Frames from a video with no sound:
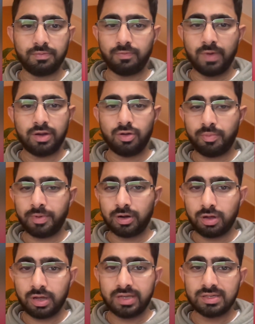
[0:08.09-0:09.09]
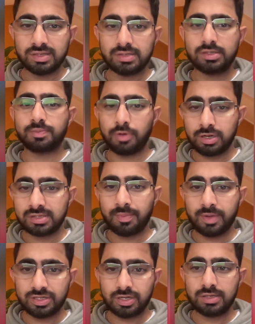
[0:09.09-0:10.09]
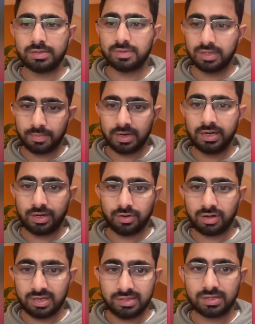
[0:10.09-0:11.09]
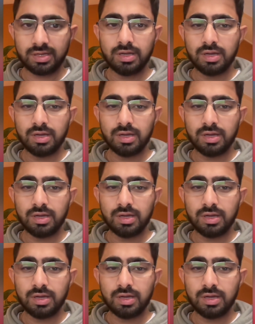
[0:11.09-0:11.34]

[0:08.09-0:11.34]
When your OpenClaw agents spawn sub-agents, they burn tokens,